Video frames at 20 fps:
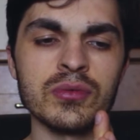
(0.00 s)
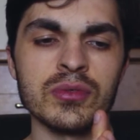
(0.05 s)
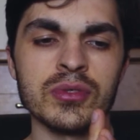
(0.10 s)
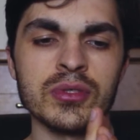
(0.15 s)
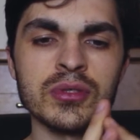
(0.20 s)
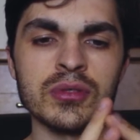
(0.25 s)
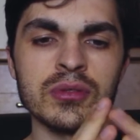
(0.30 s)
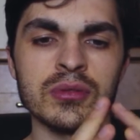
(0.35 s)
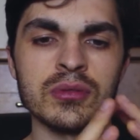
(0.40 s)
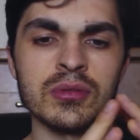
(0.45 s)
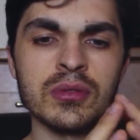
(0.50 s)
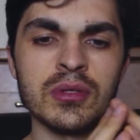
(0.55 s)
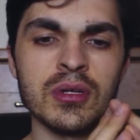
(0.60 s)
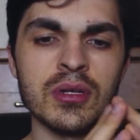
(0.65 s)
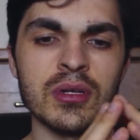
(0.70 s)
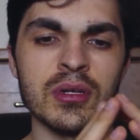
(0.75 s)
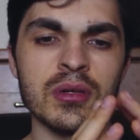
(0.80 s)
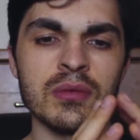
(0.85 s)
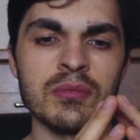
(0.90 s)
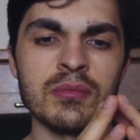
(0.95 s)
was
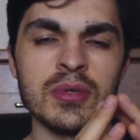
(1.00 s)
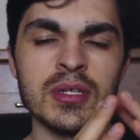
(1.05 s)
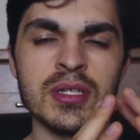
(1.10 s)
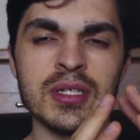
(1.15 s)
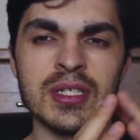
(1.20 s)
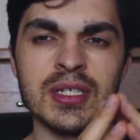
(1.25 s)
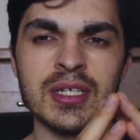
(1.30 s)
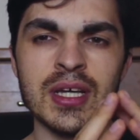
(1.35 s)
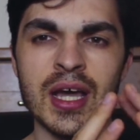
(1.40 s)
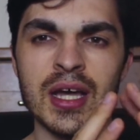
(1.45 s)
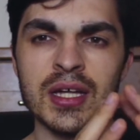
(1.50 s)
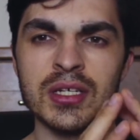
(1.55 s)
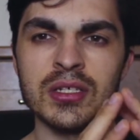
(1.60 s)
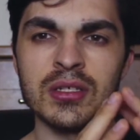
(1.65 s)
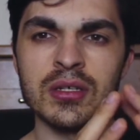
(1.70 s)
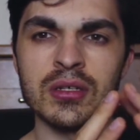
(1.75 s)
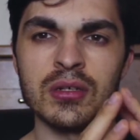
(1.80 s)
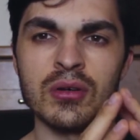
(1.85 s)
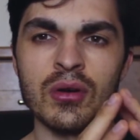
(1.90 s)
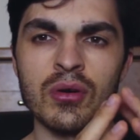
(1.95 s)
being
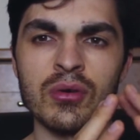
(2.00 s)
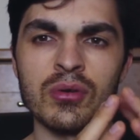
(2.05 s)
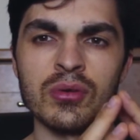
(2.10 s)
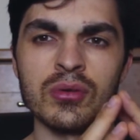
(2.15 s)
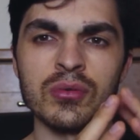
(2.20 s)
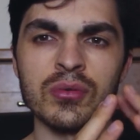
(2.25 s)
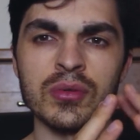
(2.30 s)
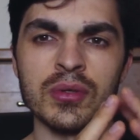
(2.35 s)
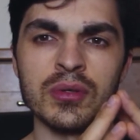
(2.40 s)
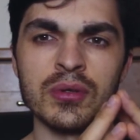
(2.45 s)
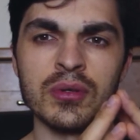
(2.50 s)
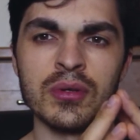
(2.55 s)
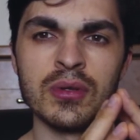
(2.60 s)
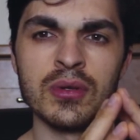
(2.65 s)
detached and cold when